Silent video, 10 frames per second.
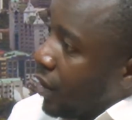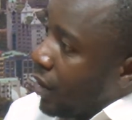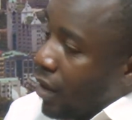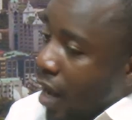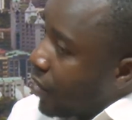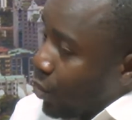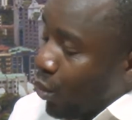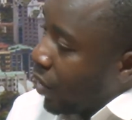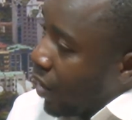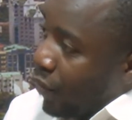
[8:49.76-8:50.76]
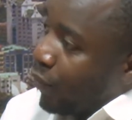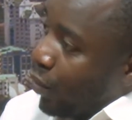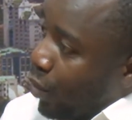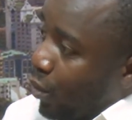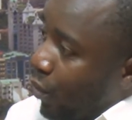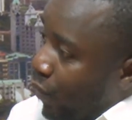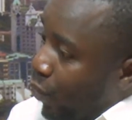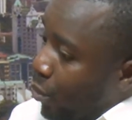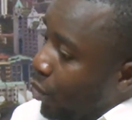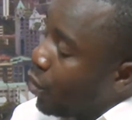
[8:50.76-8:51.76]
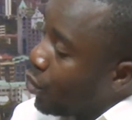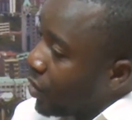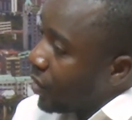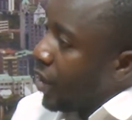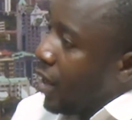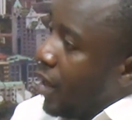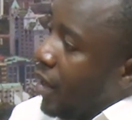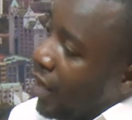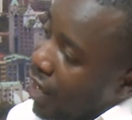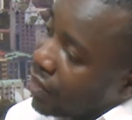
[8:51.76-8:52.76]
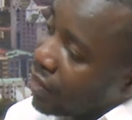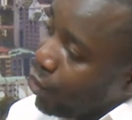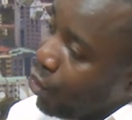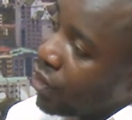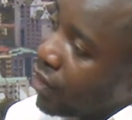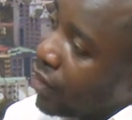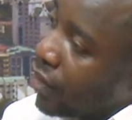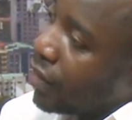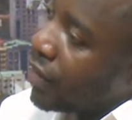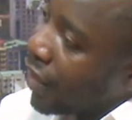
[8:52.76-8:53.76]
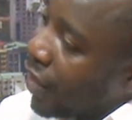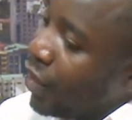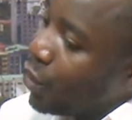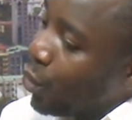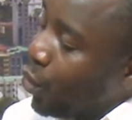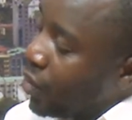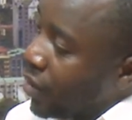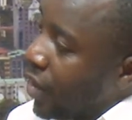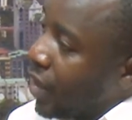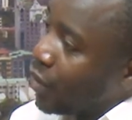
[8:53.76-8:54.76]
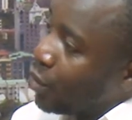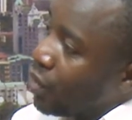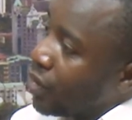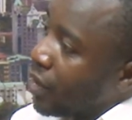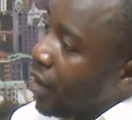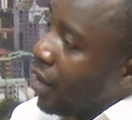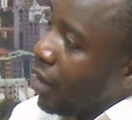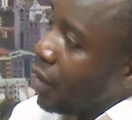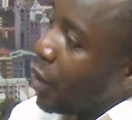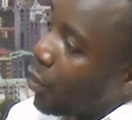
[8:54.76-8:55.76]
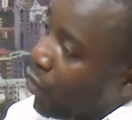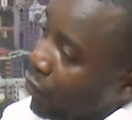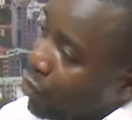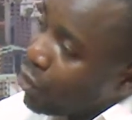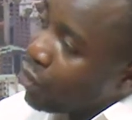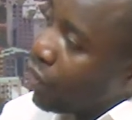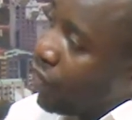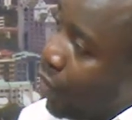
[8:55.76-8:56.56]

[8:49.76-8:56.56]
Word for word: mm-hmm. has no regard for the rule of law because mm-hmm. he has not taken into considerations mm-hmm. the provisions of